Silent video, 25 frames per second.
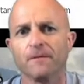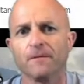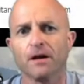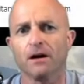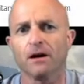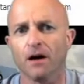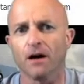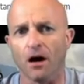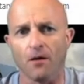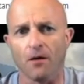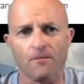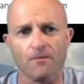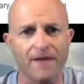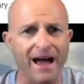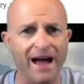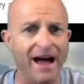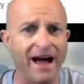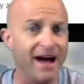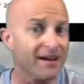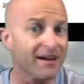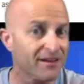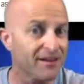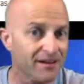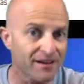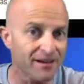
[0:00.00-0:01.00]

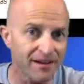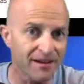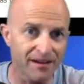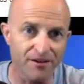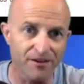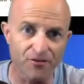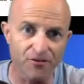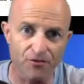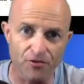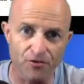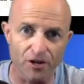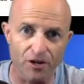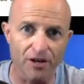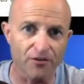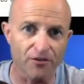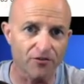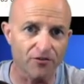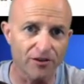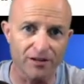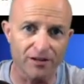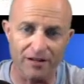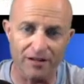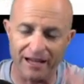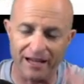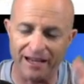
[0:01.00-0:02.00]
That is just,
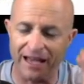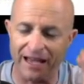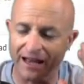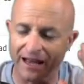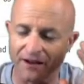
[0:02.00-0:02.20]
again,